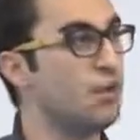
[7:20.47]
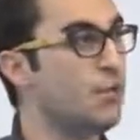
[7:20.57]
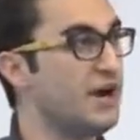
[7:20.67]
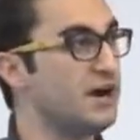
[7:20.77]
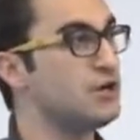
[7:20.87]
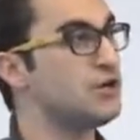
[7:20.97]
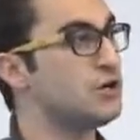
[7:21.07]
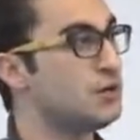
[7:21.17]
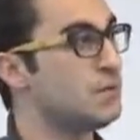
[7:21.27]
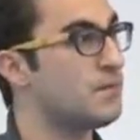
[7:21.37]
where
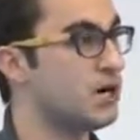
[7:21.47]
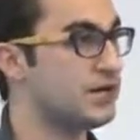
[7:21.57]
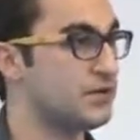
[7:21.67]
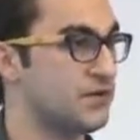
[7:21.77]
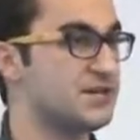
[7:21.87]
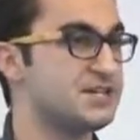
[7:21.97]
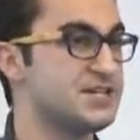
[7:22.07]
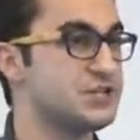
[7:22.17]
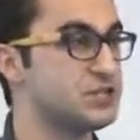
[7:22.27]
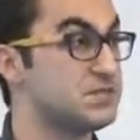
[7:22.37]
your marketing
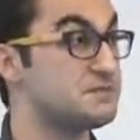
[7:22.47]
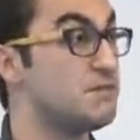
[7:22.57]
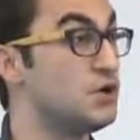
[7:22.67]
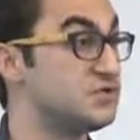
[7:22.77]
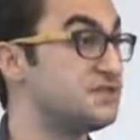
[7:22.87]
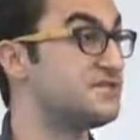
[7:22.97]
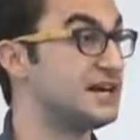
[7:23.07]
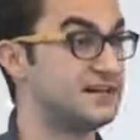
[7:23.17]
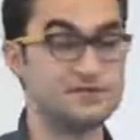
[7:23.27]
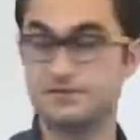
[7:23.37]
organization is most
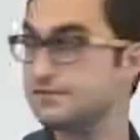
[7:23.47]
effective.